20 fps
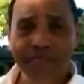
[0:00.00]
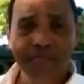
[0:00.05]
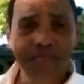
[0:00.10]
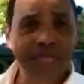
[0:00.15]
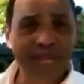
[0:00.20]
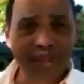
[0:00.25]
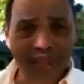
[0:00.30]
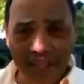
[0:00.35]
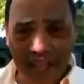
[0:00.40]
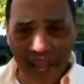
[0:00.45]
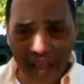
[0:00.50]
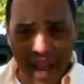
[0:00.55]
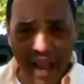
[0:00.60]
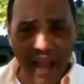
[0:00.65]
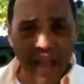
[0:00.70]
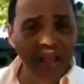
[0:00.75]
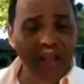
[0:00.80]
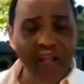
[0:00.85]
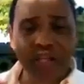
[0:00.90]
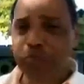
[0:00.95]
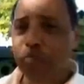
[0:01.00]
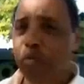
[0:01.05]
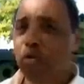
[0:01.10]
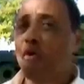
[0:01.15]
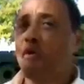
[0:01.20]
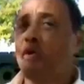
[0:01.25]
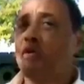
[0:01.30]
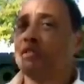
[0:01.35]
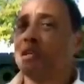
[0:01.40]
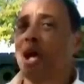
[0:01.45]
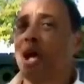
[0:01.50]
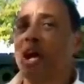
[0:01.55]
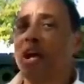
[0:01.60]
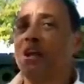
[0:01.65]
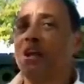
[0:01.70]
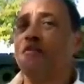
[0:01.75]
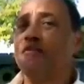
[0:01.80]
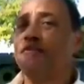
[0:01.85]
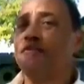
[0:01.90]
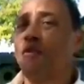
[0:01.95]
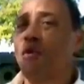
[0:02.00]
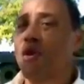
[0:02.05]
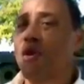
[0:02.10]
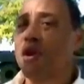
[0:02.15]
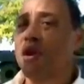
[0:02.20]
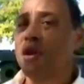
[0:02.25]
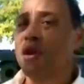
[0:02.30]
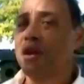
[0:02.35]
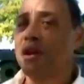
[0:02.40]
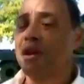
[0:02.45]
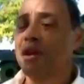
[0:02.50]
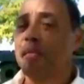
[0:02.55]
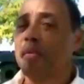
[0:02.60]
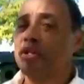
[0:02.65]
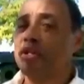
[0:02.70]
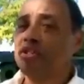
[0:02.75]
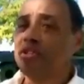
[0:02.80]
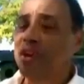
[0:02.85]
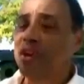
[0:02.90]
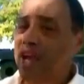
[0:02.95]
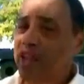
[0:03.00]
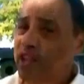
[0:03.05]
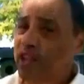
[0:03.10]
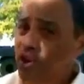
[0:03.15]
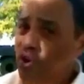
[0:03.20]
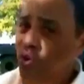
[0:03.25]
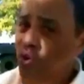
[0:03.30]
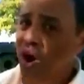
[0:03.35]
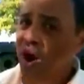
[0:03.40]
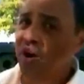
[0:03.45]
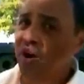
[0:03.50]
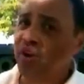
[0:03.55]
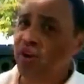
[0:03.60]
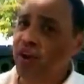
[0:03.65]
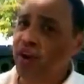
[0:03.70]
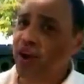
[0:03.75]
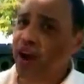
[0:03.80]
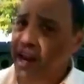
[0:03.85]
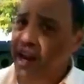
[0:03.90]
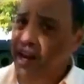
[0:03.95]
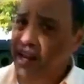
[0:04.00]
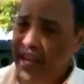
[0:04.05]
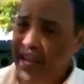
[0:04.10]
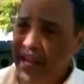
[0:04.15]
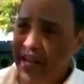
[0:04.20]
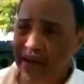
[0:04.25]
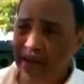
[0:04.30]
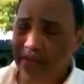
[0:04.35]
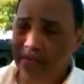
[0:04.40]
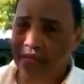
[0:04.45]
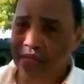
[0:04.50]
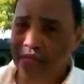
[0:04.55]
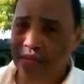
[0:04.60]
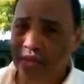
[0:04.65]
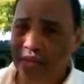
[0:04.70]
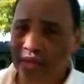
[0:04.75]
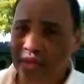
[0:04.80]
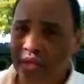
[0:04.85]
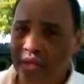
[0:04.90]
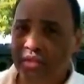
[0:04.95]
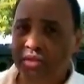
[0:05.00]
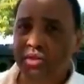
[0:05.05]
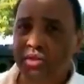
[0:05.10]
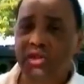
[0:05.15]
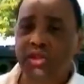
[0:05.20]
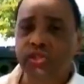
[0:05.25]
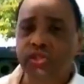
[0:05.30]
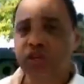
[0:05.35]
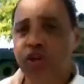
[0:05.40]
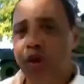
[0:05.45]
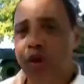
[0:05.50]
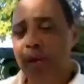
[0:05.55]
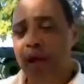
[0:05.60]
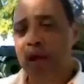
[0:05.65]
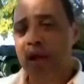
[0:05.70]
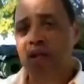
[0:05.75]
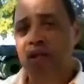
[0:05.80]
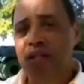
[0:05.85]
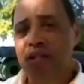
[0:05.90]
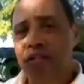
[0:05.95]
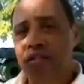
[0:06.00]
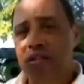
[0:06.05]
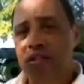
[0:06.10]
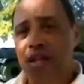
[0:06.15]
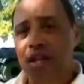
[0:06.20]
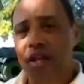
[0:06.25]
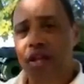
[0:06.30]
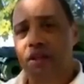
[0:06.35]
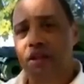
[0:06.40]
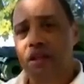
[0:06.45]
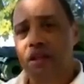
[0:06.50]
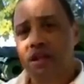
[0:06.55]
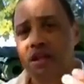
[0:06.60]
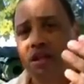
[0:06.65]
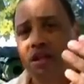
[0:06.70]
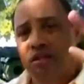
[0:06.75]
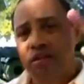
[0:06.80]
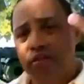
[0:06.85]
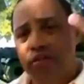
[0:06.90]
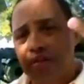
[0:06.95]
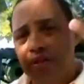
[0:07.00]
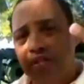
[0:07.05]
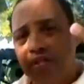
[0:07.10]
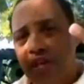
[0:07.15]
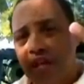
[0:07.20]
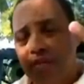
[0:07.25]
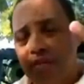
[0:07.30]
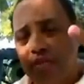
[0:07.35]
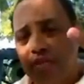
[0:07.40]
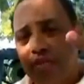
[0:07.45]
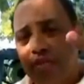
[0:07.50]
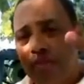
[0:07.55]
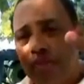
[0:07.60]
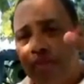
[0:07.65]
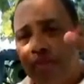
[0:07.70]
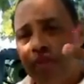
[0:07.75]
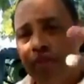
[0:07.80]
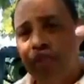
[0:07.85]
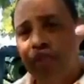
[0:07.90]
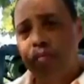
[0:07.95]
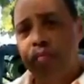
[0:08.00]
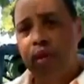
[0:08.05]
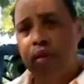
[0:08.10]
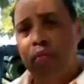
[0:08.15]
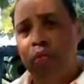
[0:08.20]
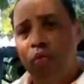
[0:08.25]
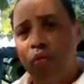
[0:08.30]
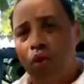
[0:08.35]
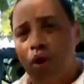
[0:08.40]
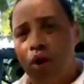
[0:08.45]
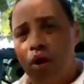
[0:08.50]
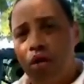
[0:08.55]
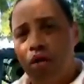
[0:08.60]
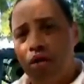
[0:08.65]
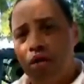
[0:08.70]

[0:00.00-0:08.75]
Yeah, these programs are out here for you, but you got to go out there and get them. So just to go back to this again, 3 tips. Tip number 1,